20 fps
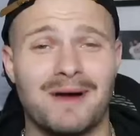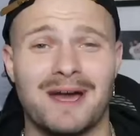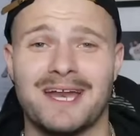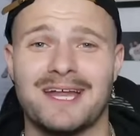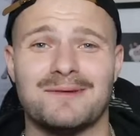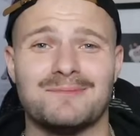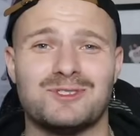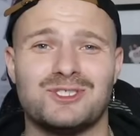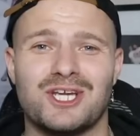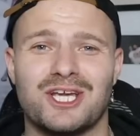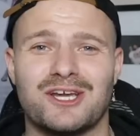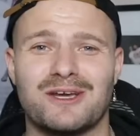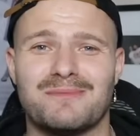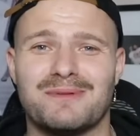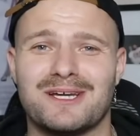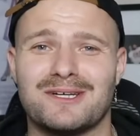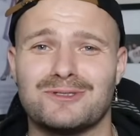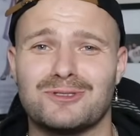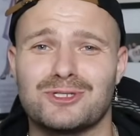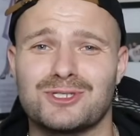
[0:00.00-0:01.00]
My name's Jacob
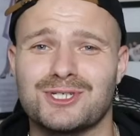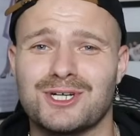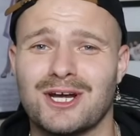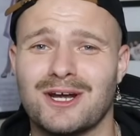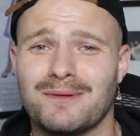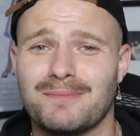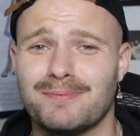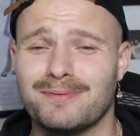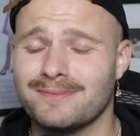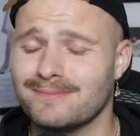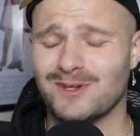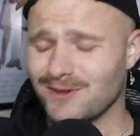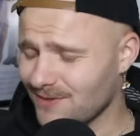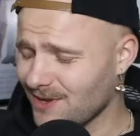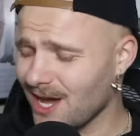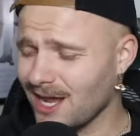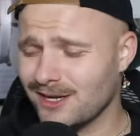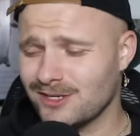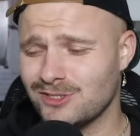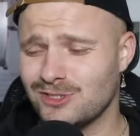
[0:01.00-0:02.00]
Andrew Sharpe. We've
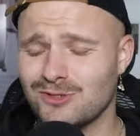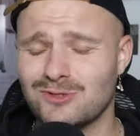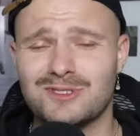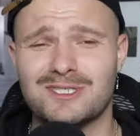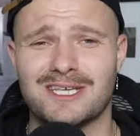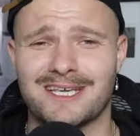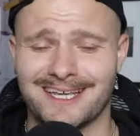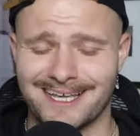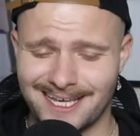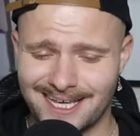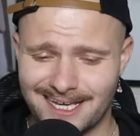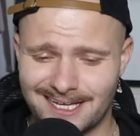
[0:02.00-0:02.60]
got a doozy,